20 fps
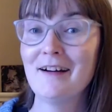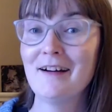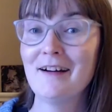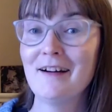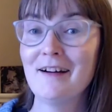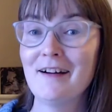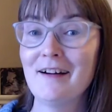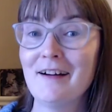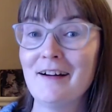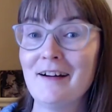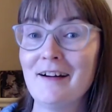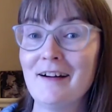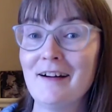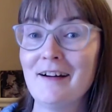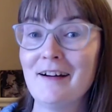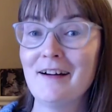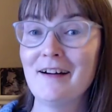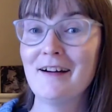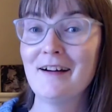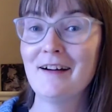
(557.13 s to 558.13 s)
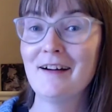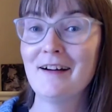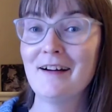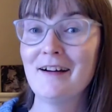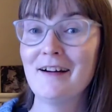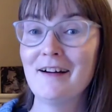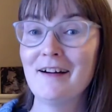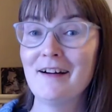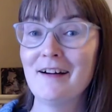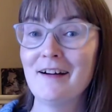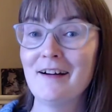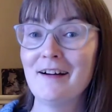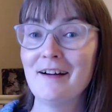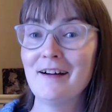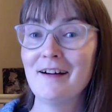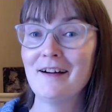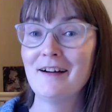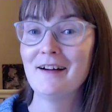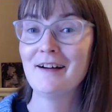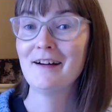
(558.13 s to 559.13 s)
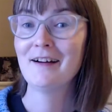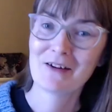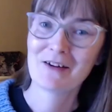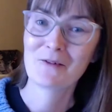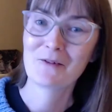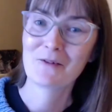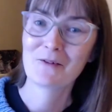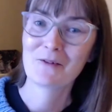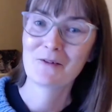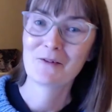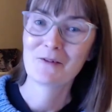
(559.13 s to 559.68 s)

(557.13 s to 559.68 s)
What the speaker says: and then they went to the room where